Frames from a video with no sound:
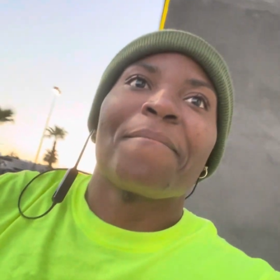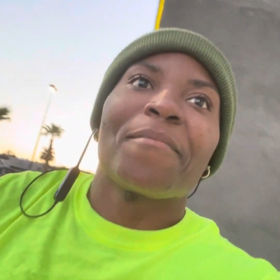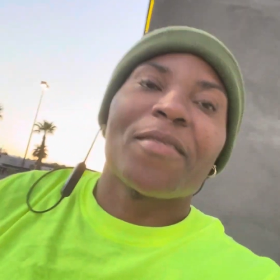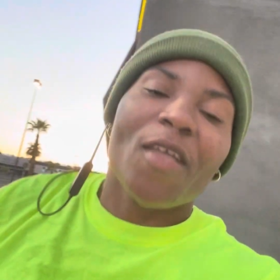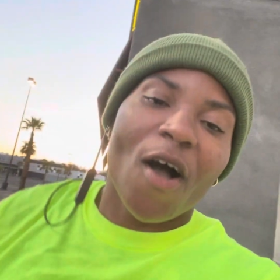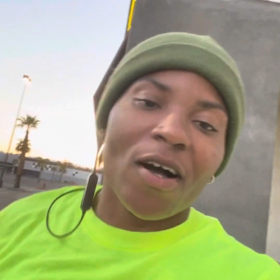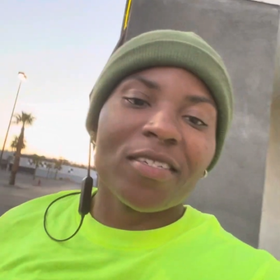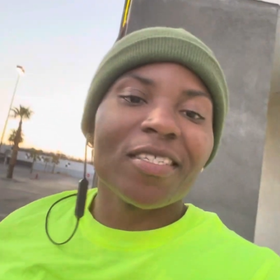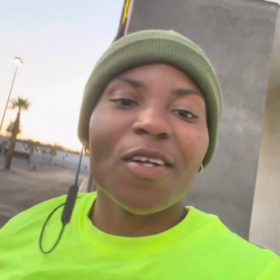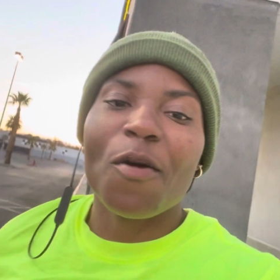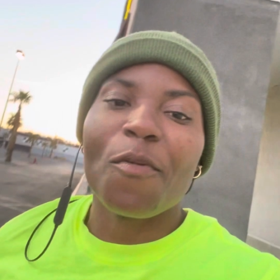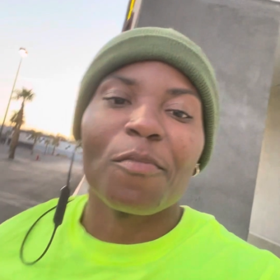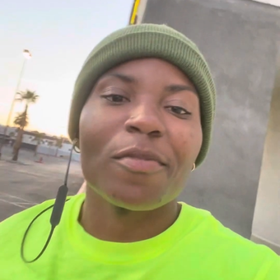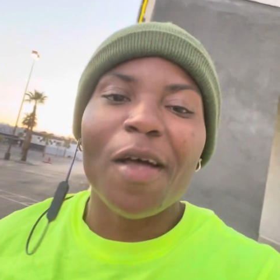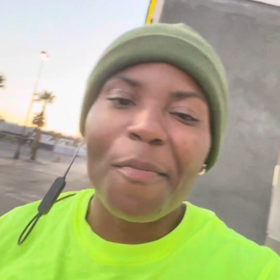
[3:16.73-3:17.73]
Y'all just
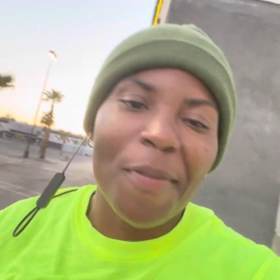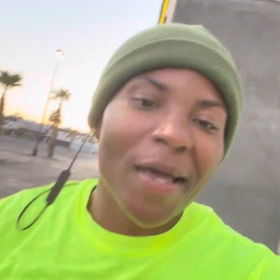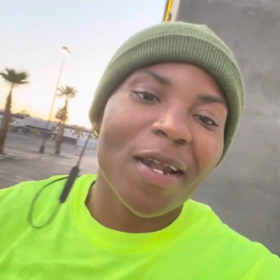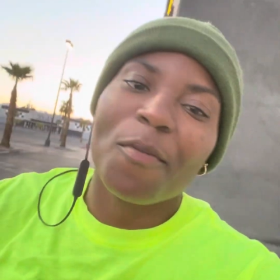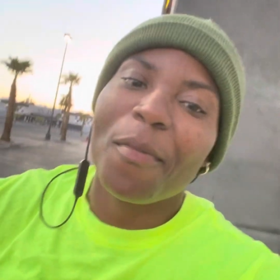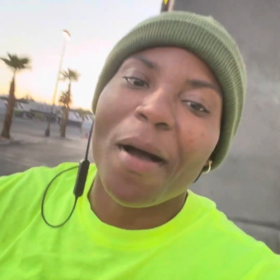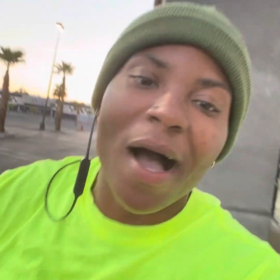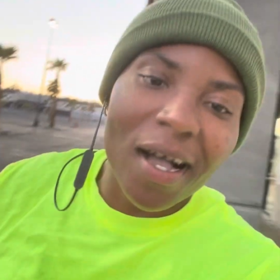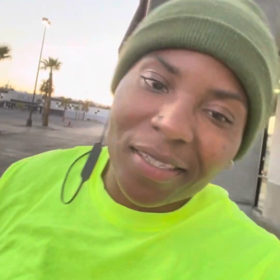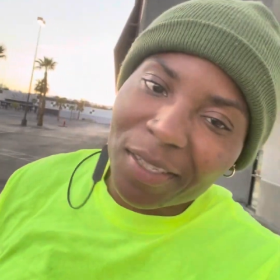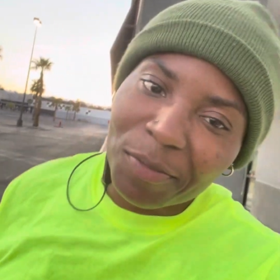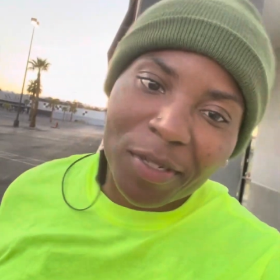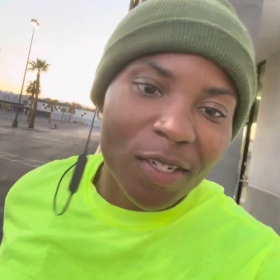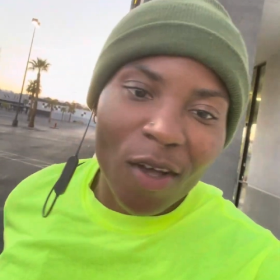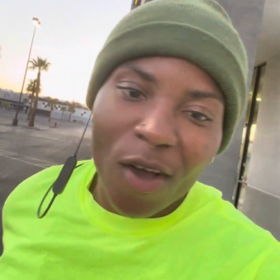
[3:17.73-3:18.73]
don't don't pay no mind to
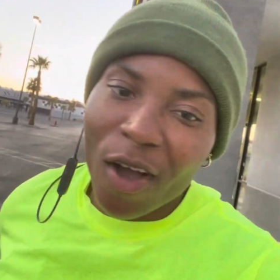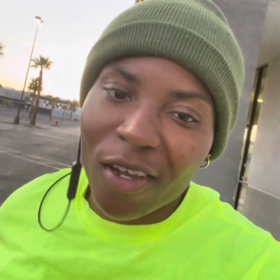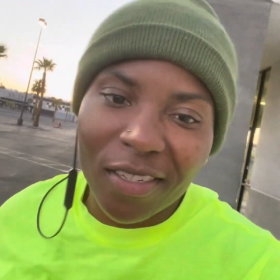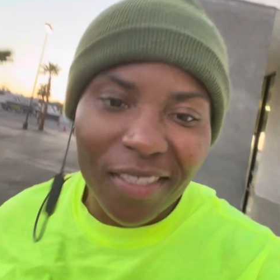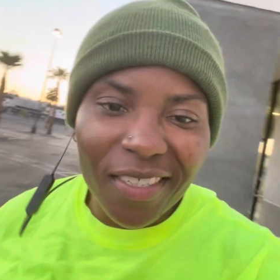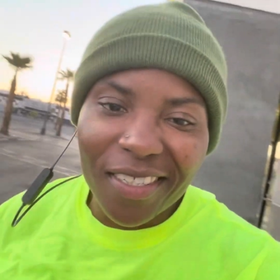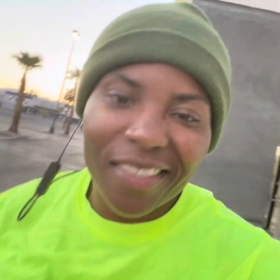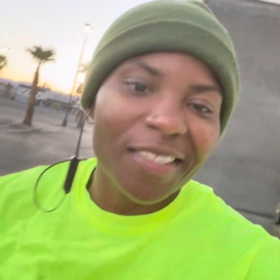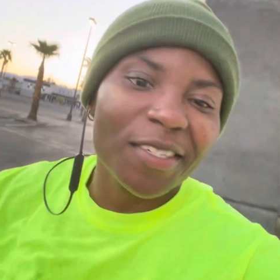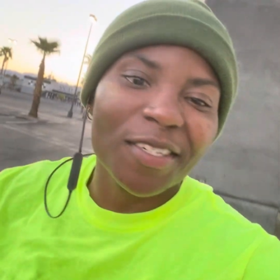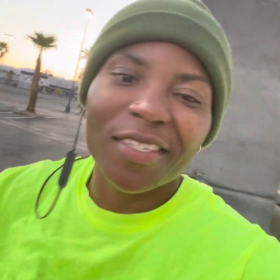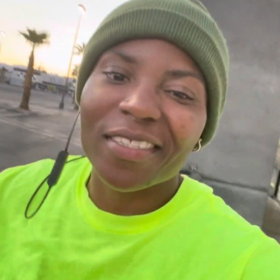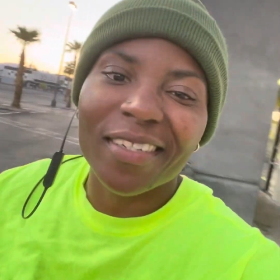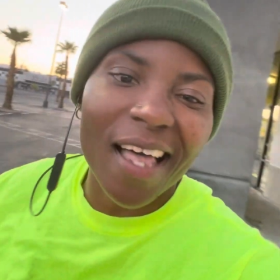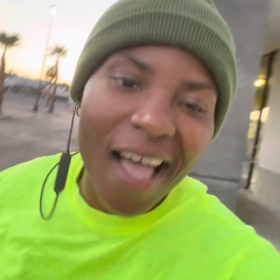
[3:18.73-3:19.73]
me, dog. Just,
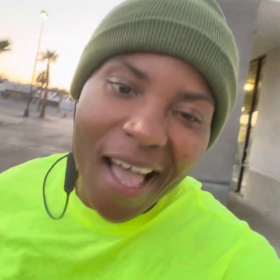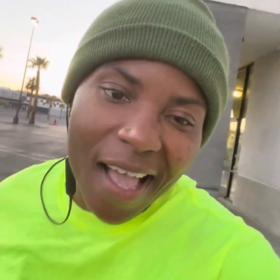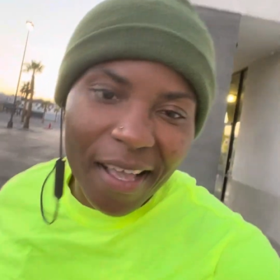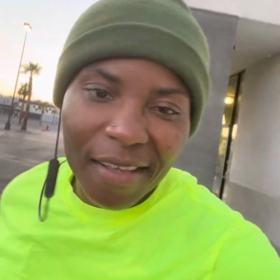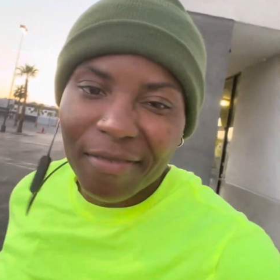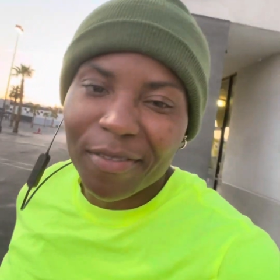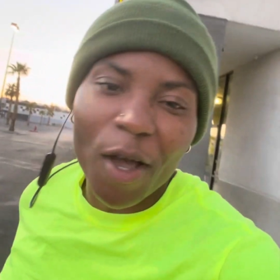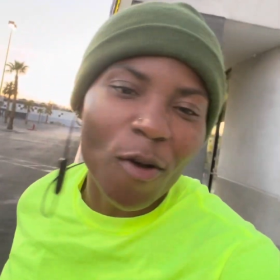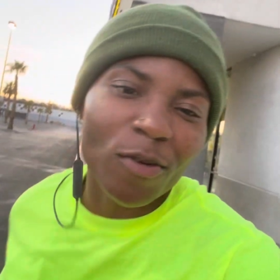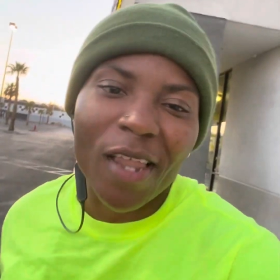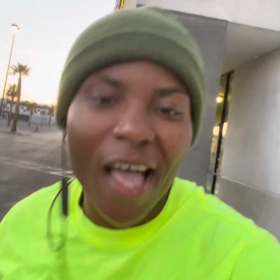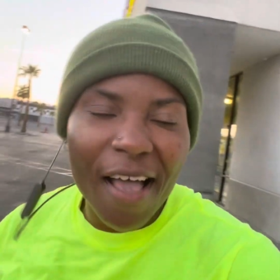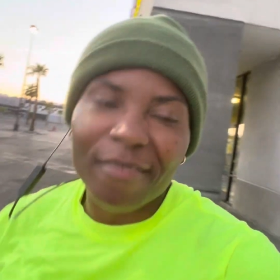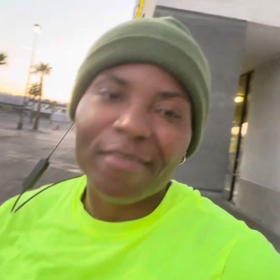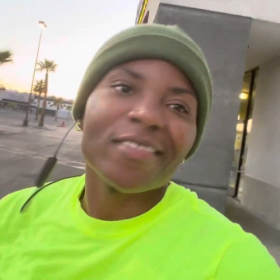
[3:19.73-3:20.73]
just laugh. Don't
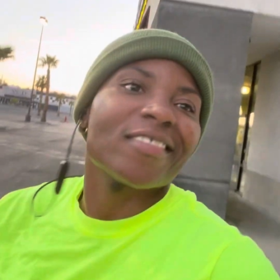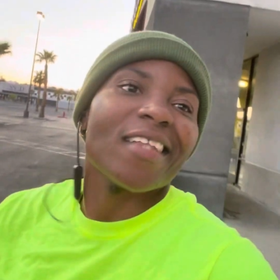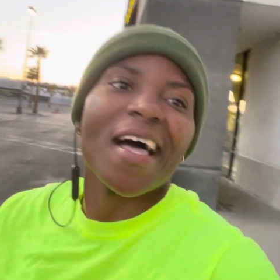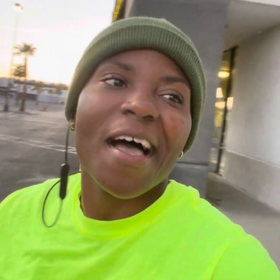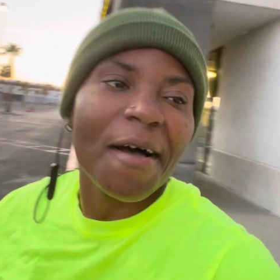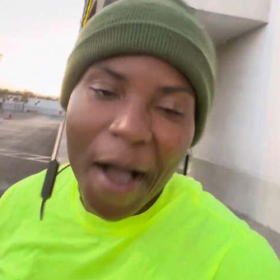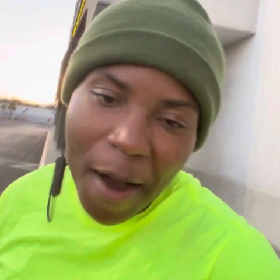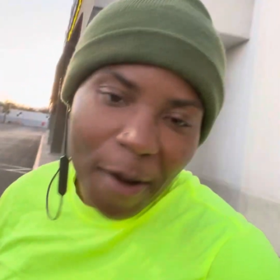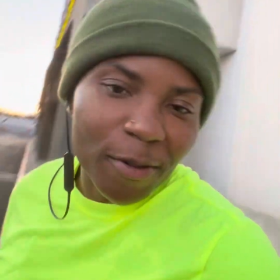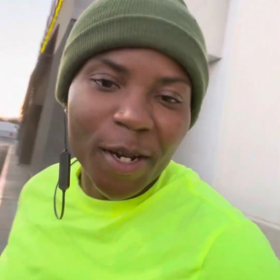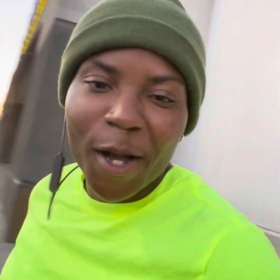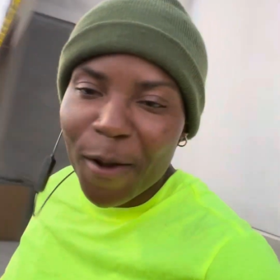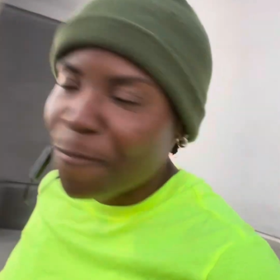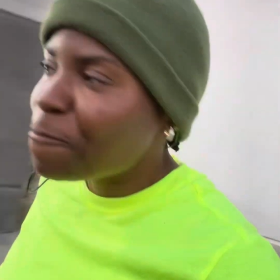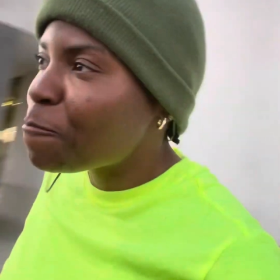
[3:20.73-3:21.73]
laugh, just laugh. I don't
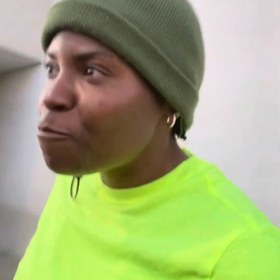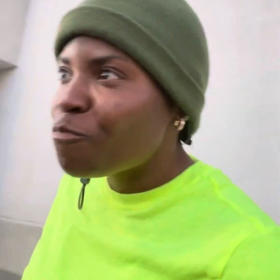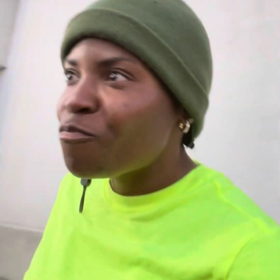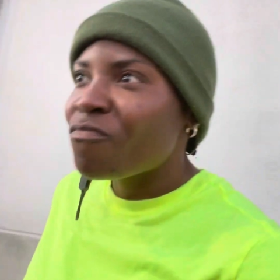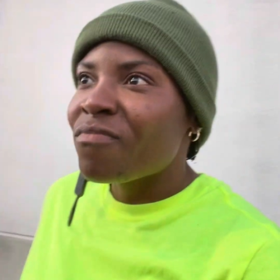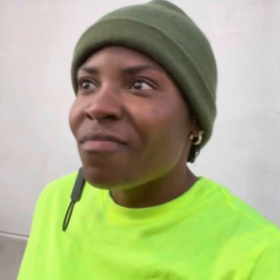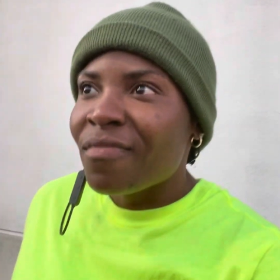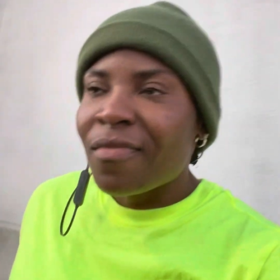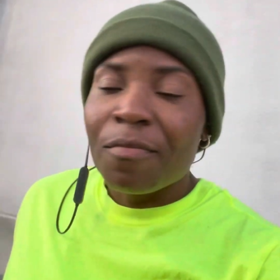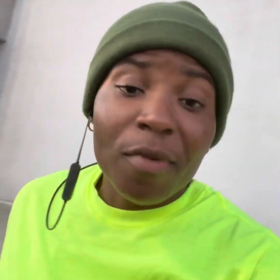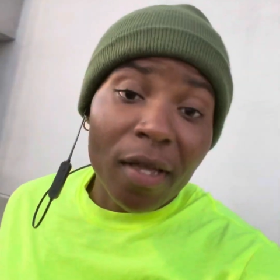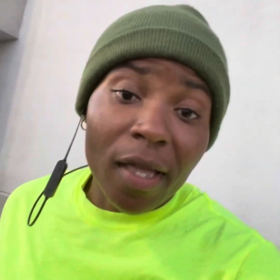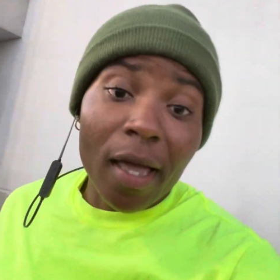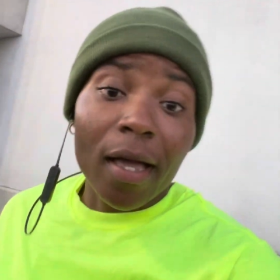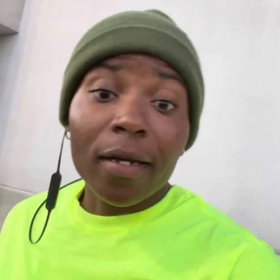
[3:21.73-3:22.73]
know. But
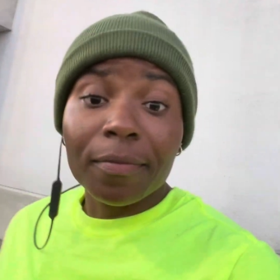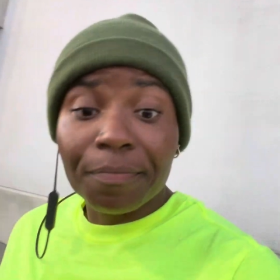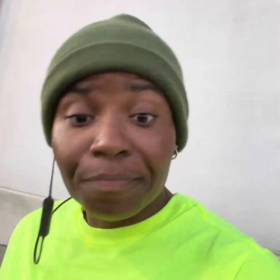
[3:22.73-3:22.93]
yeah.